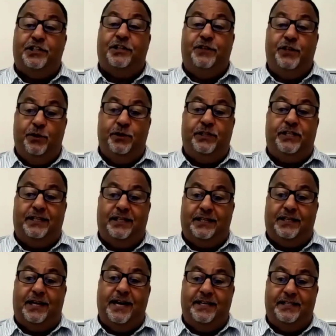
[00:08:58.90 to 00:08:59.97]
using the
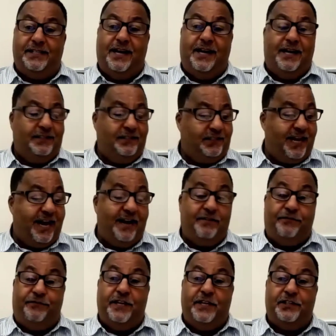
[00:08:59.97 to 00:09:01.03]
GlazeGuard Satin
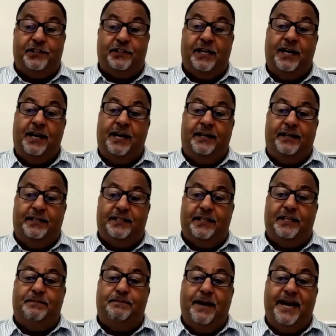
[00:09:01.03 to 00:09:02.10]
Finish is that
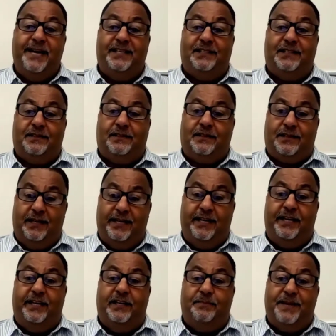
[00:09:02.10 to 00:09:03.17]
it makes
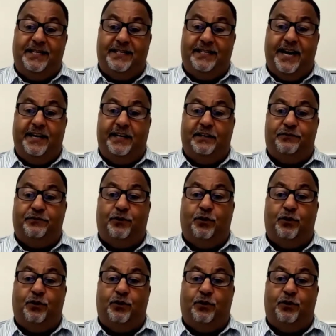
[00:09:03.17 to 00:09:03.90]
cleaning and maintaining the floor